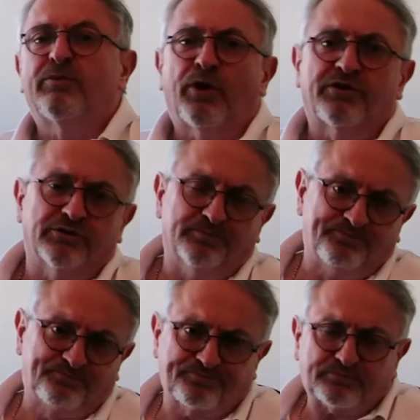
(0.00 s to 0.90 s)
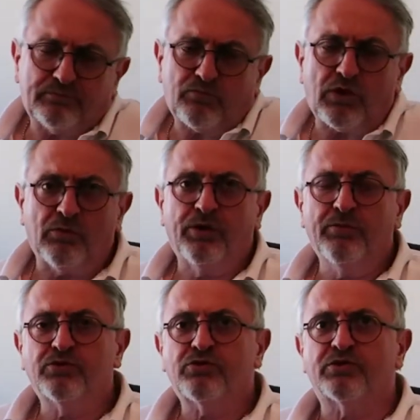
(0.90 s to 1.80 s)
Button. People
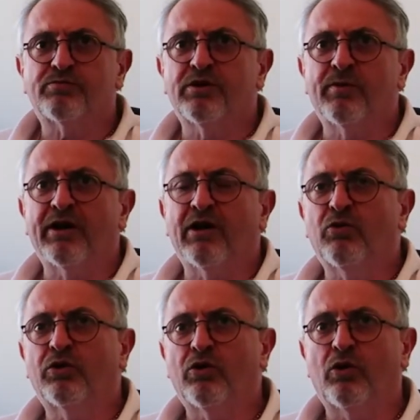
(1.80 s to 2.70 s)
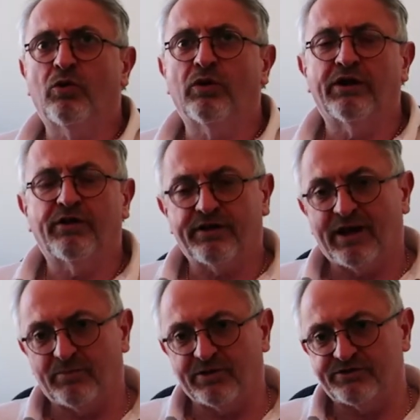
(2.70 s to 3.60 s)
talk to me about alcohol and other
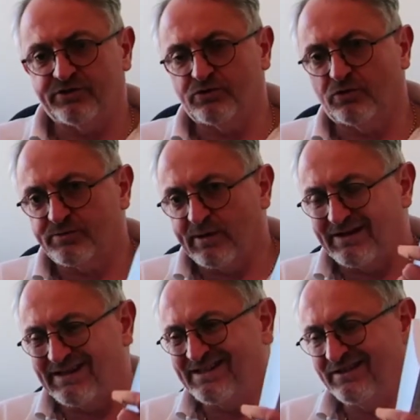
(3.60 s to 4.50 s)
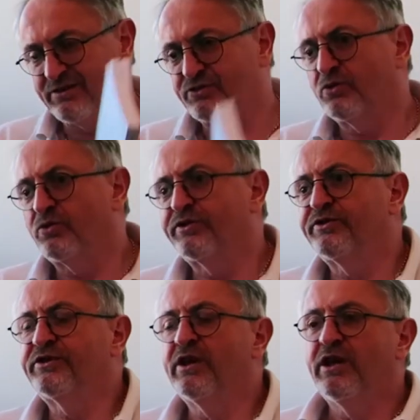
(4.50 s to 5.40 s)
habits. This talks about eating disorders,
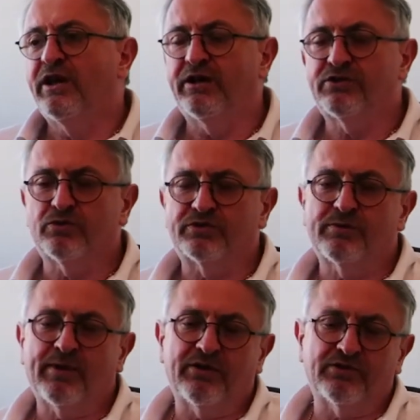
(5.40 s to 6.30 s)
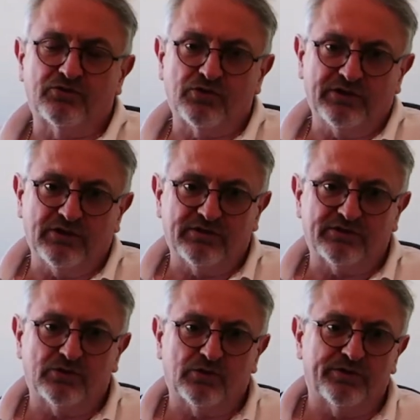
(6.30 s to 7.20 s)
it talks about drinking
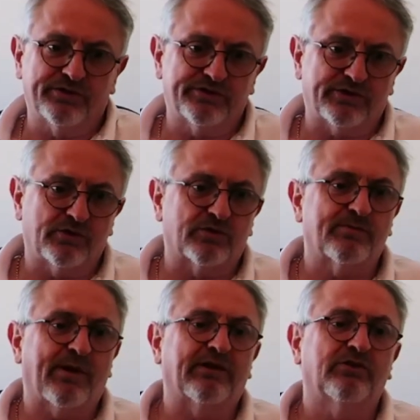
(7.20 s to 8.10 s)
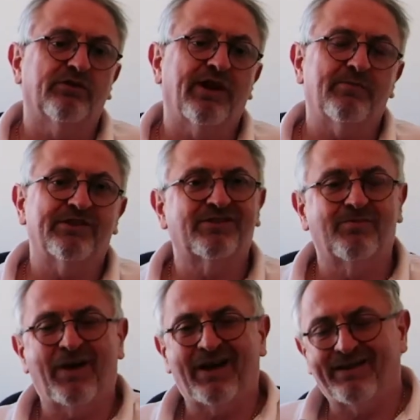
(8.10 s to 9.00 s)
disorders, it talks about good habits and
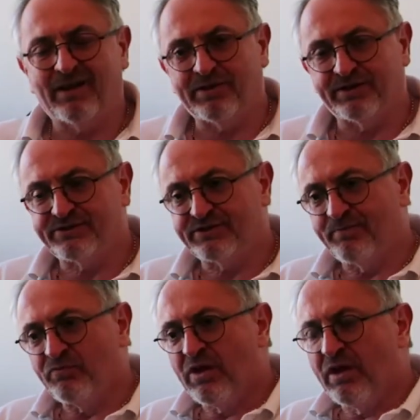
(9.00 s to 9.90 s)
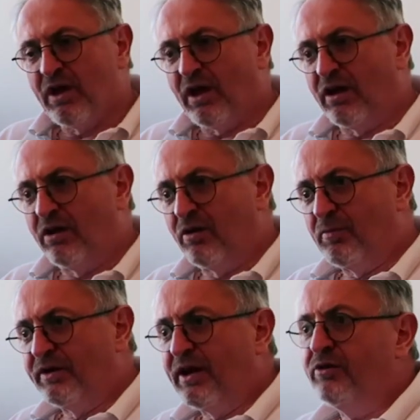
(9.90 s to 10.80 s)
bad habits,
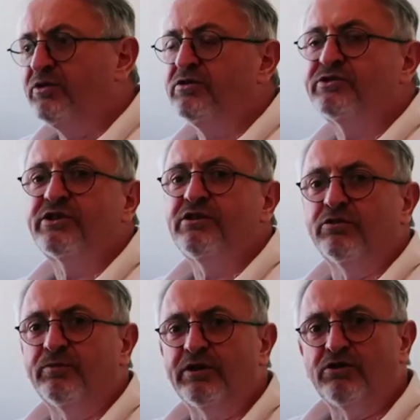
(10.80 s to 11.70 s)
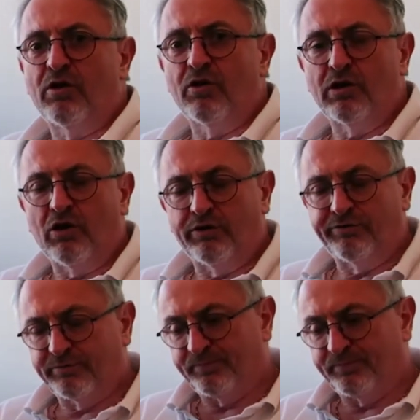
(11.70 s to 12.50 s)
and how you see them in your own life.